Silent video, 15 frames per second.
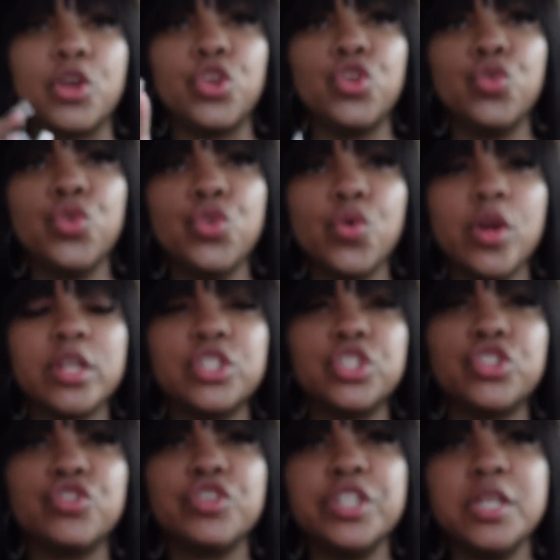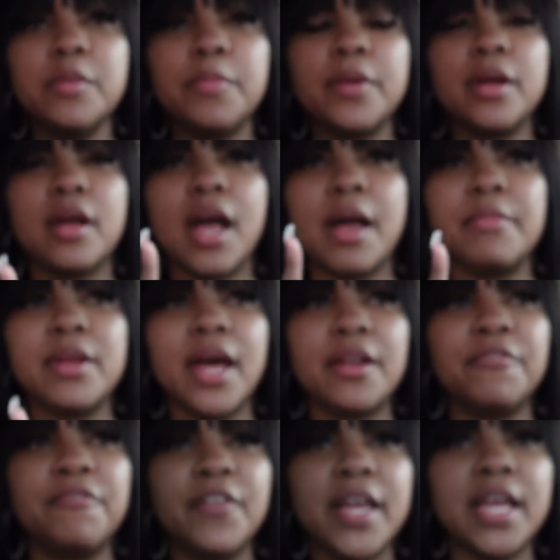New York strip, I'm not
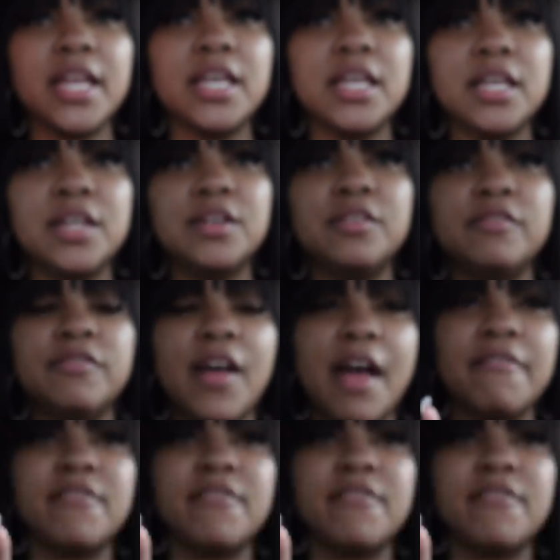a fan of.